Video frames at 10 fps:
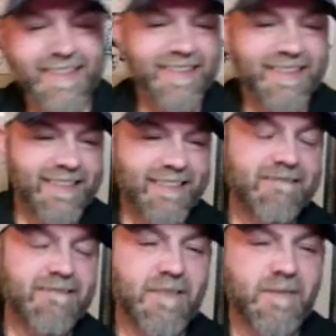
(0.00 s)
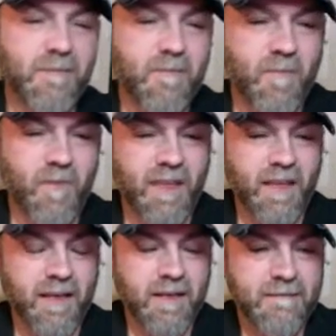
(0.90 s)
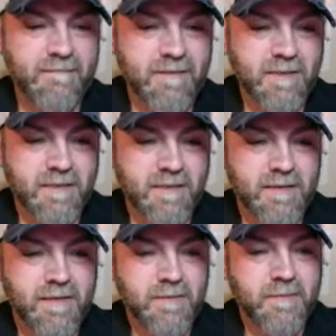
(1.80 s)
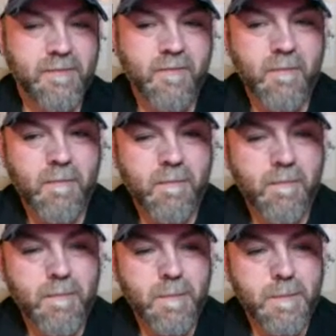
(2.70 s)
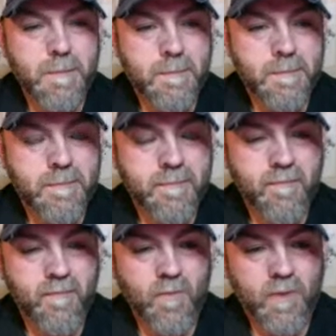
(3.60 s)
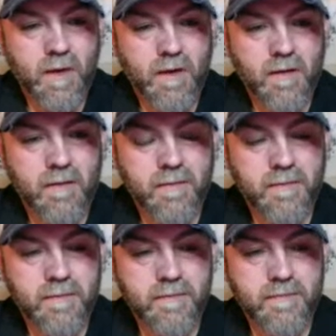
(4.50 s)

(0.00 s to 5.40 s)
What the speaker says: (not speaking)